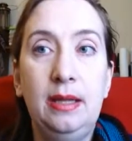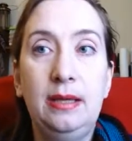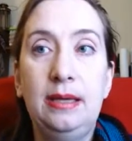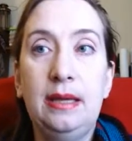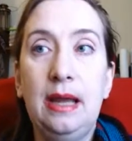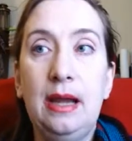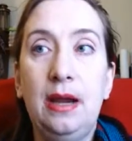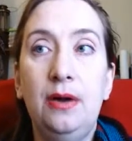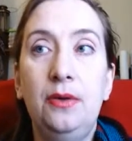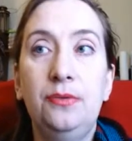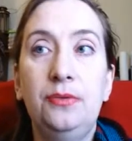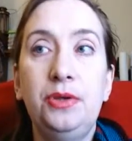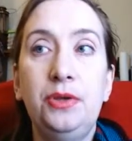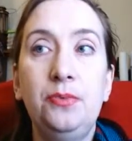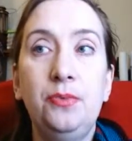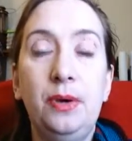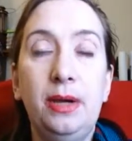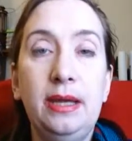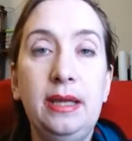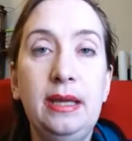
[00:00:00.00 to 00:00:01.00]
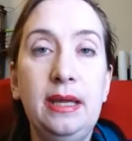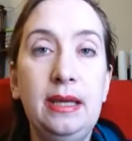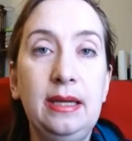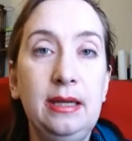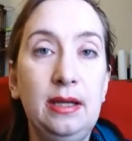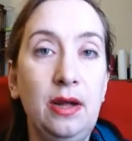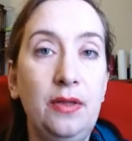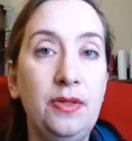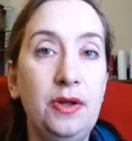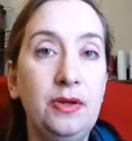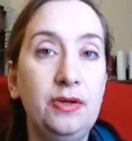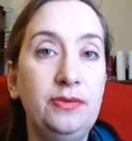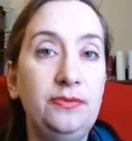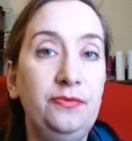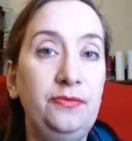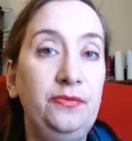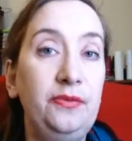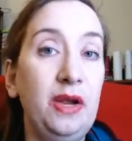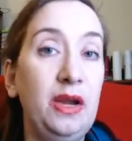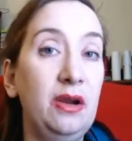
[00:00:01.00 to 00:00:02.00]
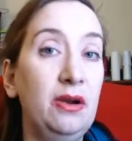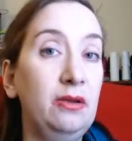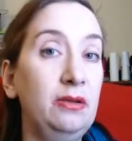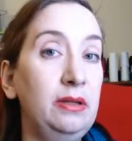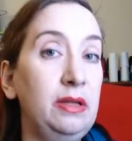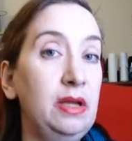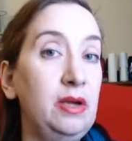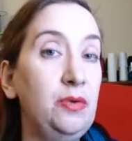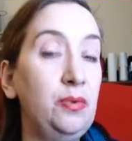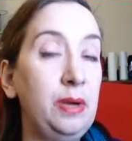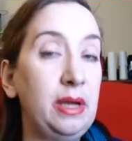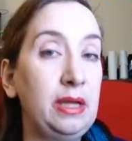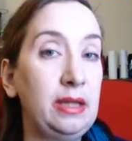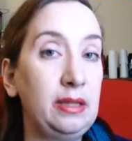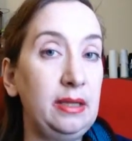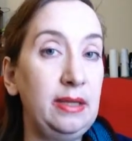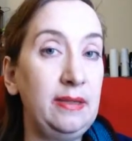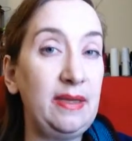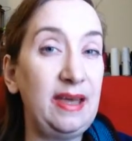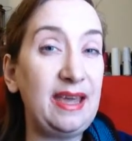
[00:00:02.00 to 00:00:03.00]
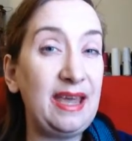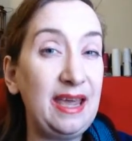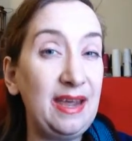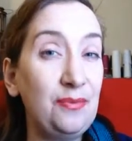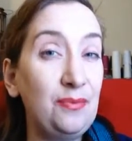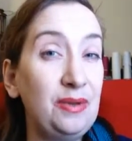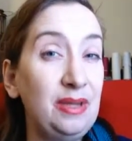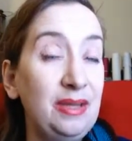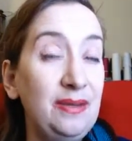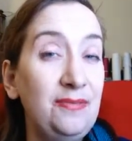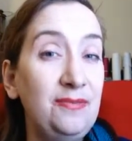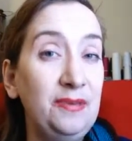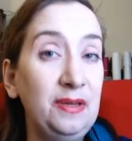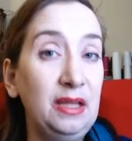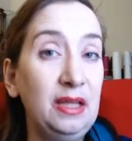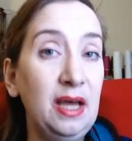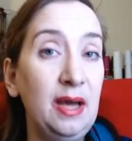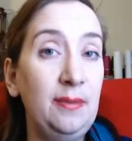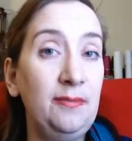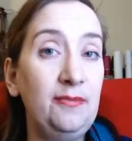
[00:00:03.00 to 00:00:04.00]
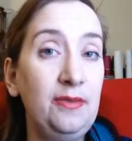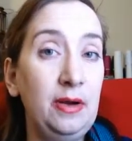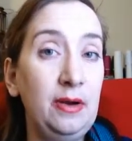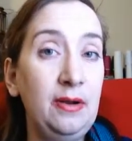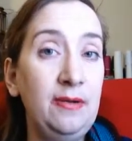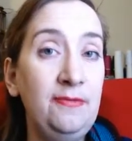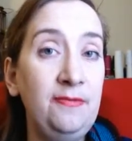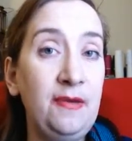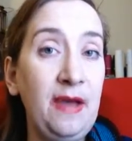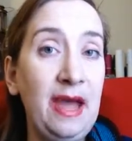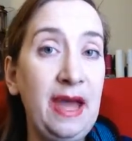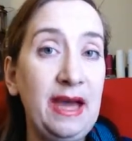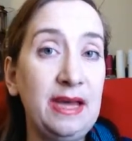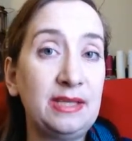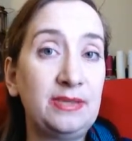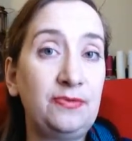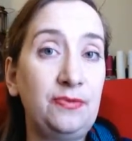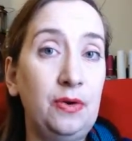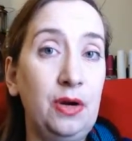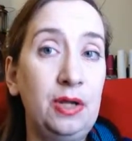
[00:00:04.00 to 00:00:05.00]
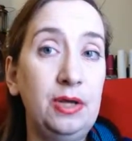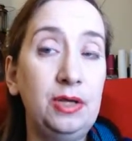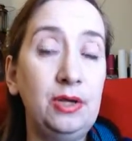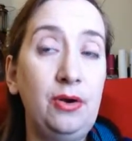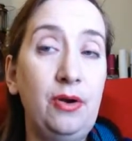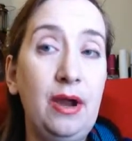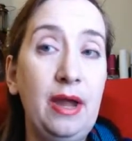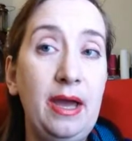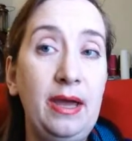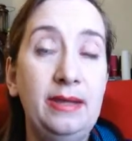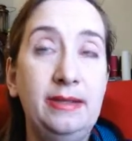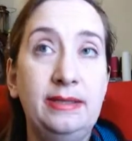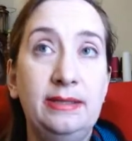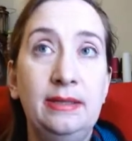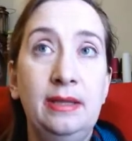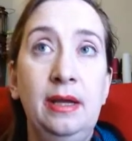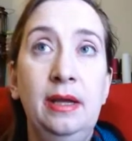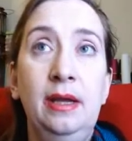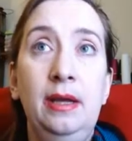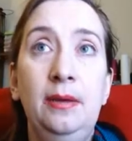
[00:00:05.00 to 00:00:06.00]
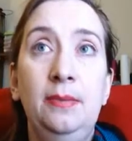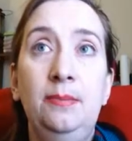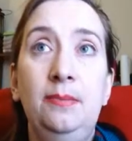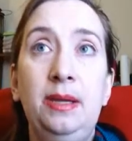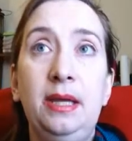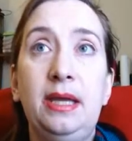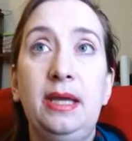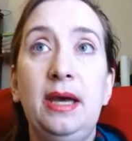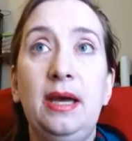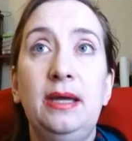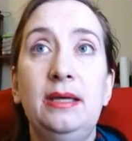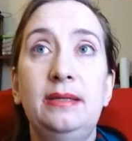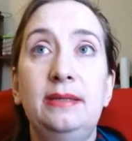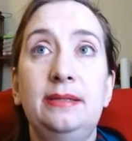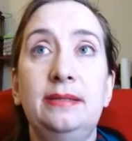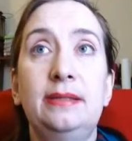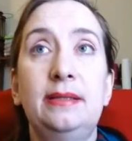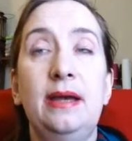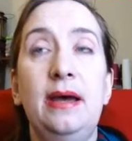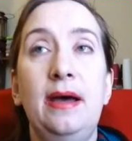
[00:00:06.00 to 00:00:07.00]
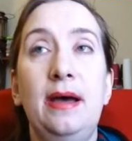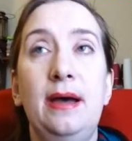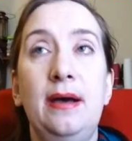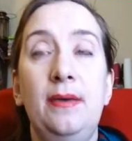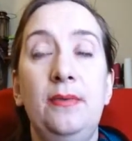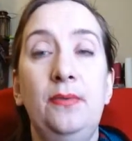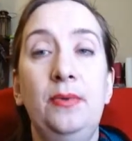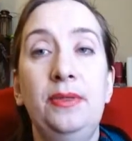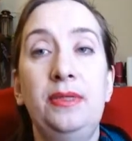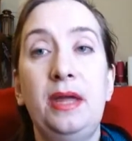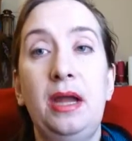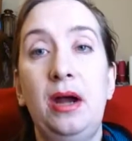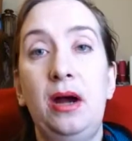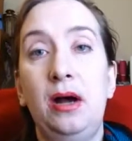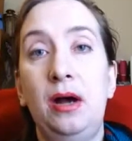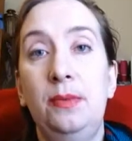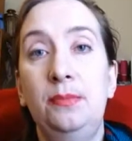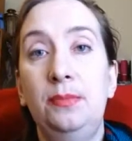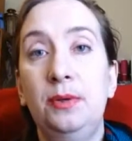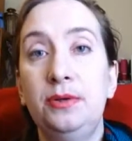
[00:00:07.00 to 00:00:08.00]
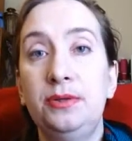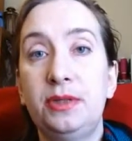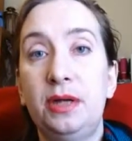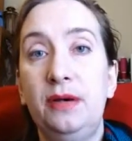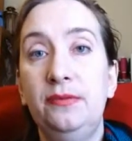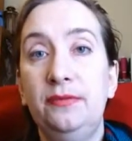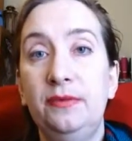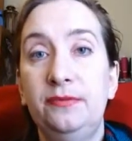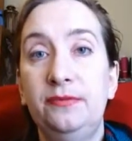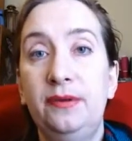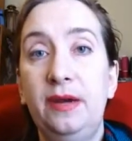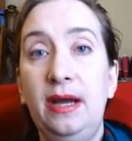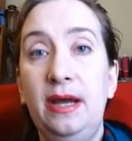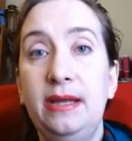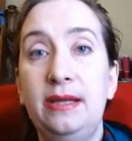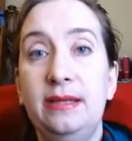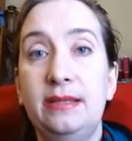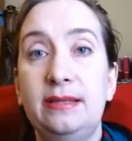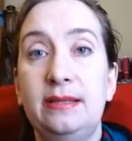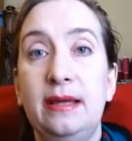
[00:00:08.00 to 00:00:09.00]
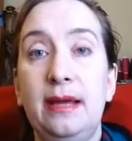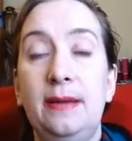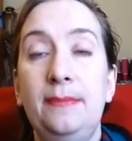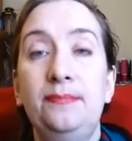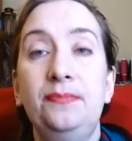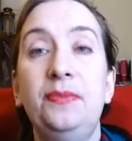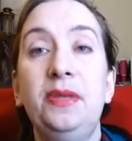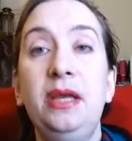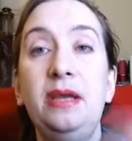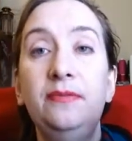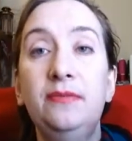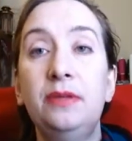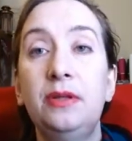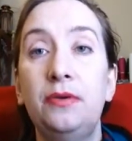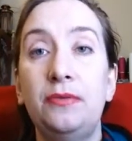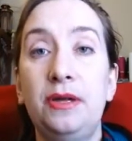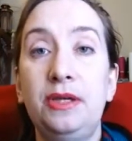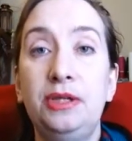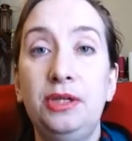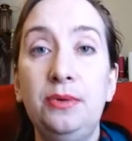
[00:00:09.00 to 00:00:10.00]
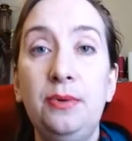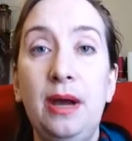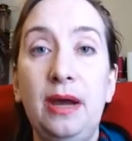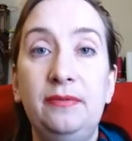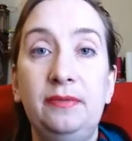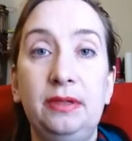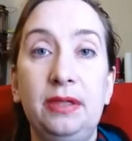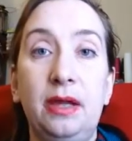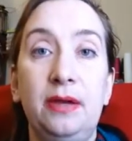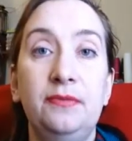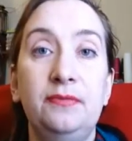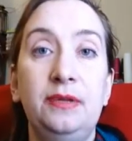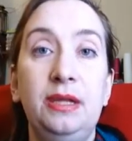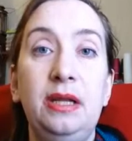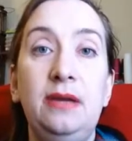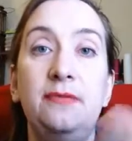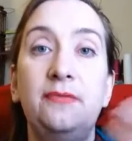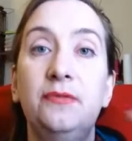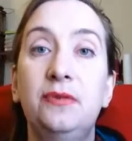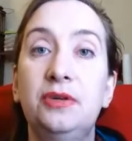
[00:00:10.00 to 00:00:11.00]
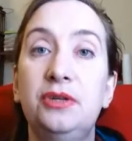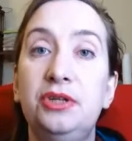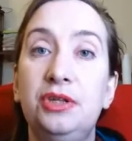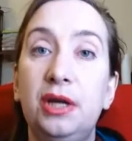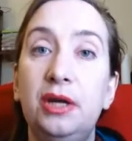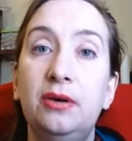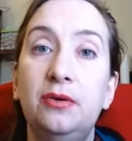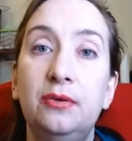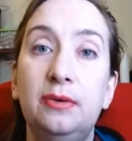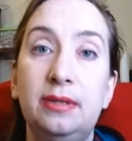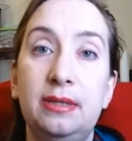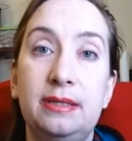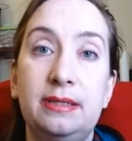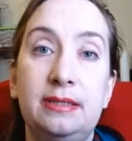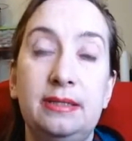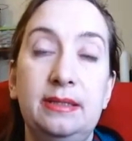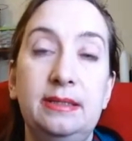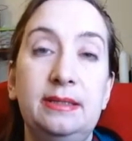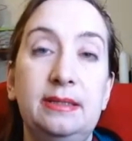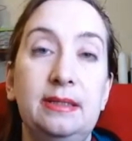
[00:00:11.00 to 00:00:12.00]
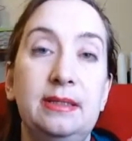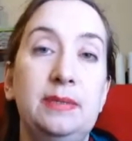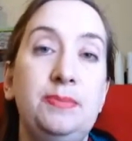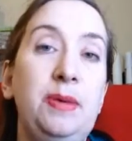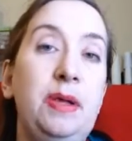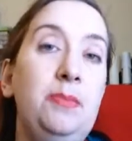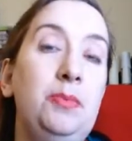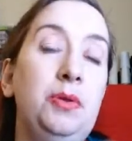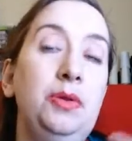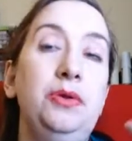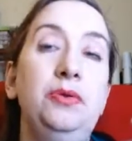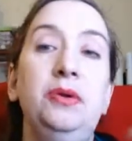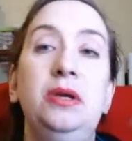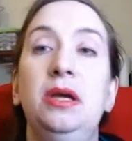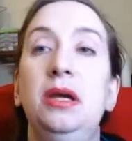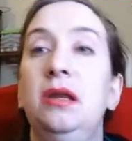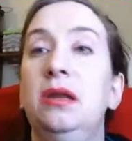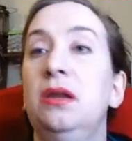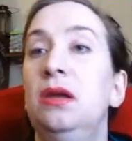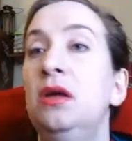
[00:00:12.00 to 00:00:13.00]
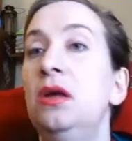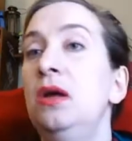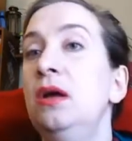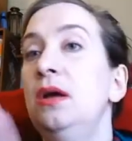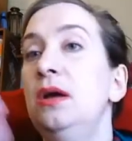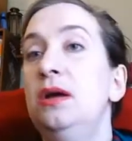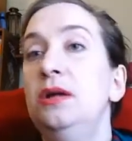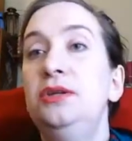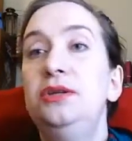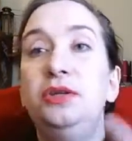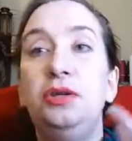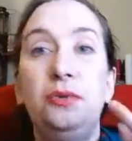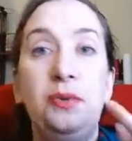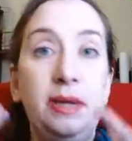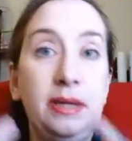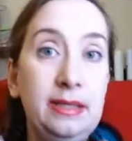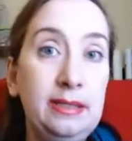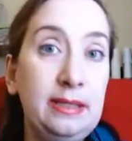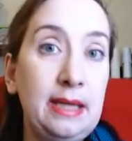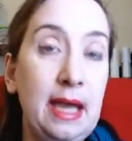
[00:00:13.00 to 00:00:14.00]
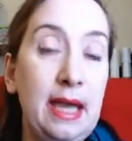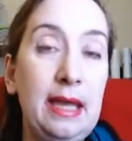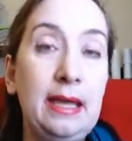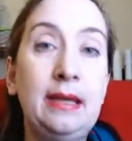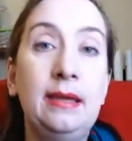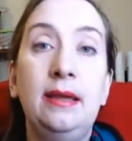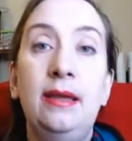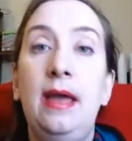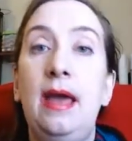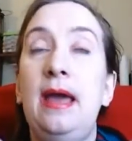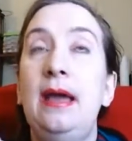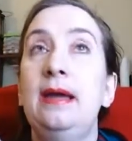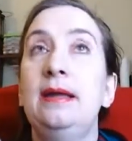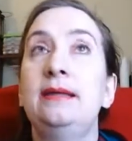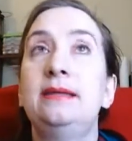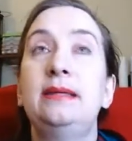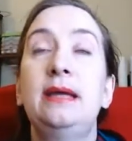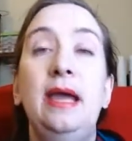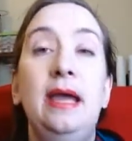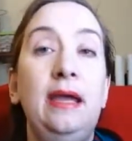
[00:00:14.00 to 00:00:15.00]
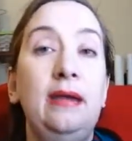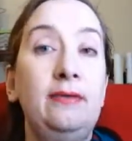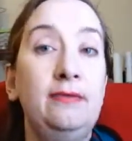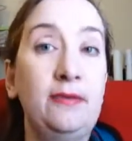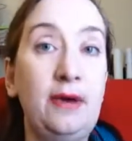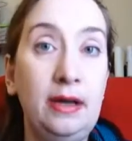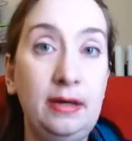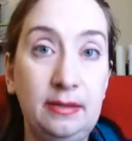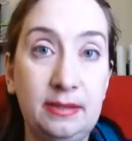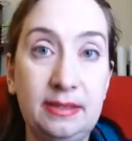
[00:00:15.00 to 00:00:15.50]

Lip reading: Now, you want to get in on those fairly quickly. They can really fill up very fast for undergrads, because what they most often find is that even though they do have a lot of need for general assistance, people who can do intake and take vital